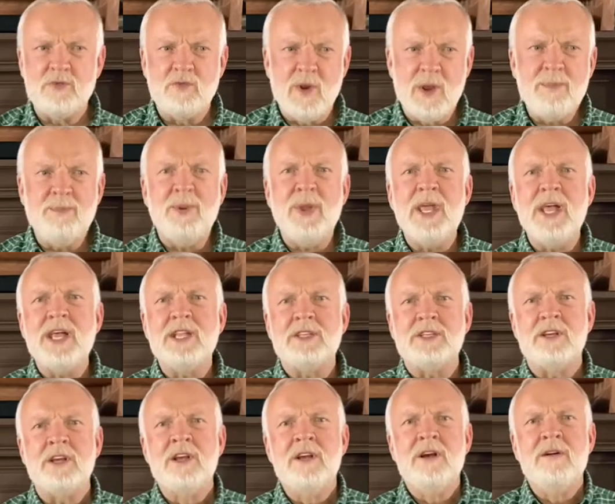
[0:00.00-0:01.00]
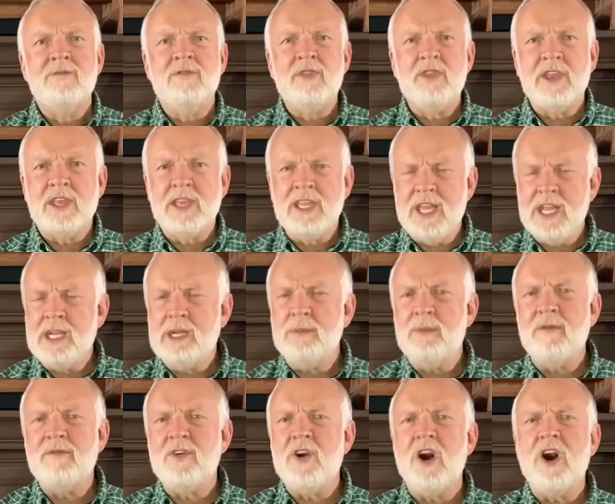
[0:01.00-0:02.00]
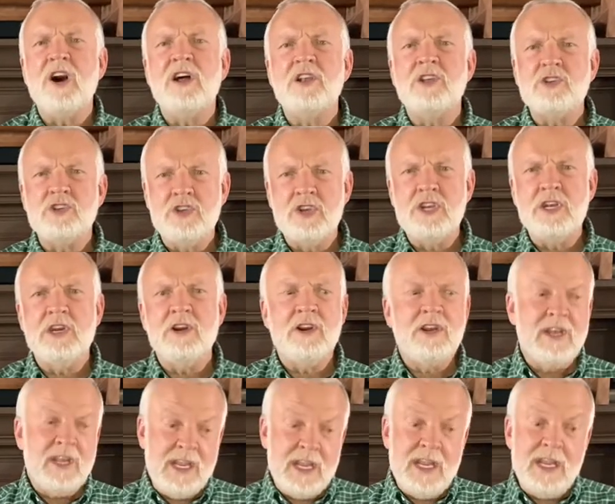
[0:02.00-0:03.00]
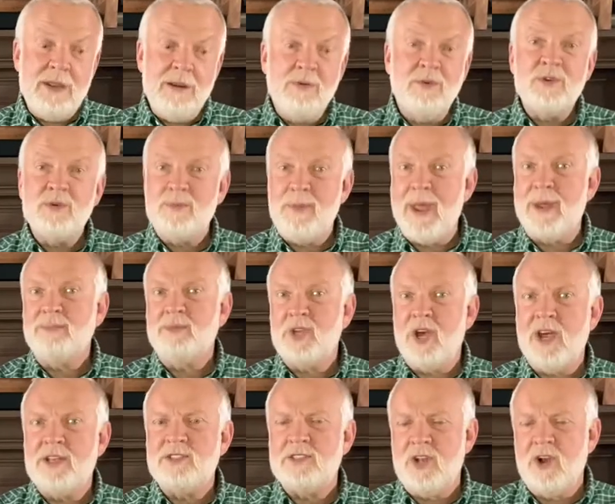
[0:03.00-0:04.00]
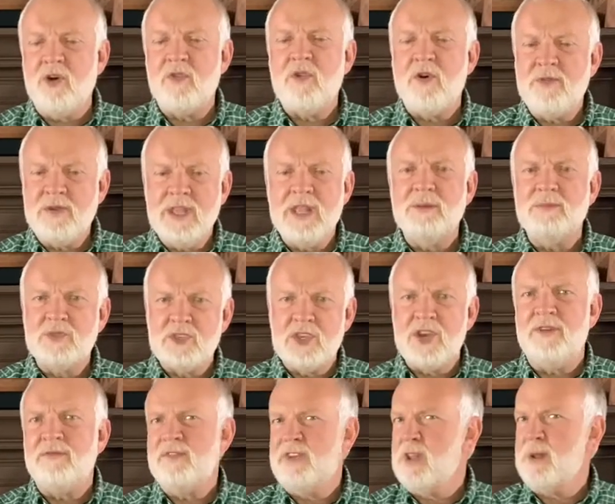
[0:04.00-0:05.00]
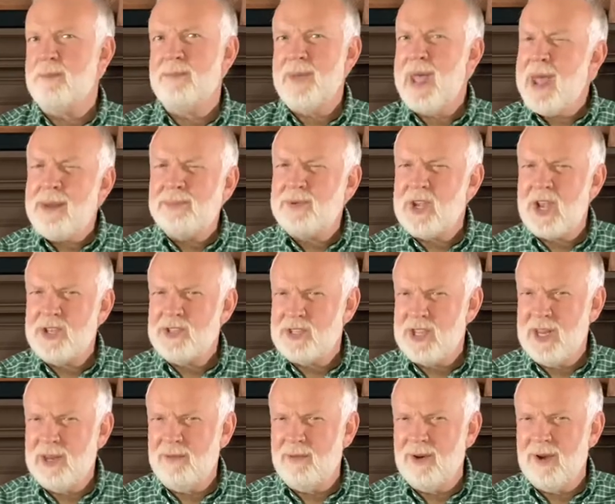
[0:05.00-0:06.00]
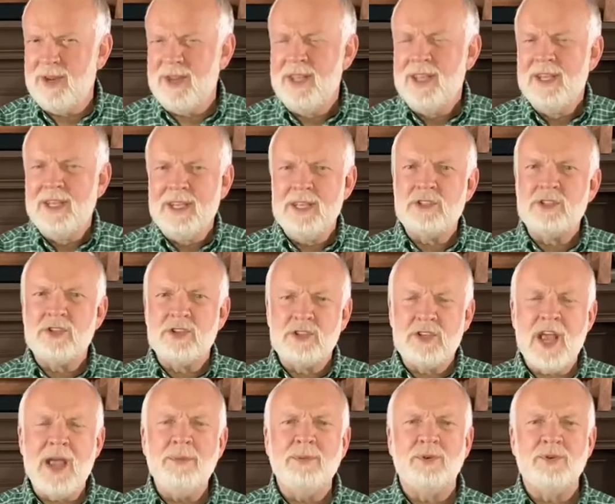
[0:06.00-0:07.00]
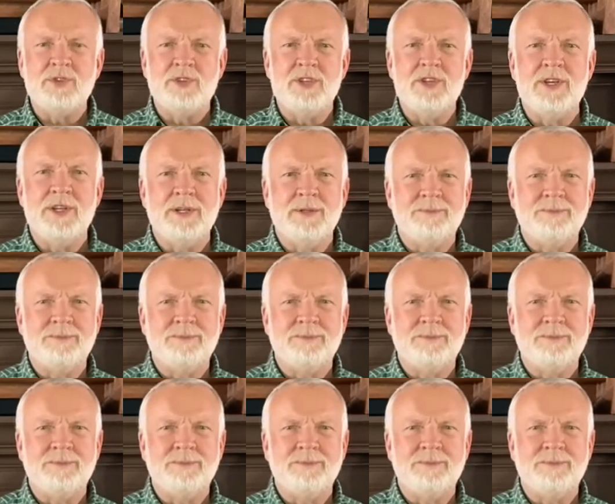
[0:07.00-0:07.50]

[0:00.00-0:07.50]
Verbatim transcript: Repent, for the kingdom of God is near. And he was baptizing, although he himself didn't baptize anyone, his disciples did.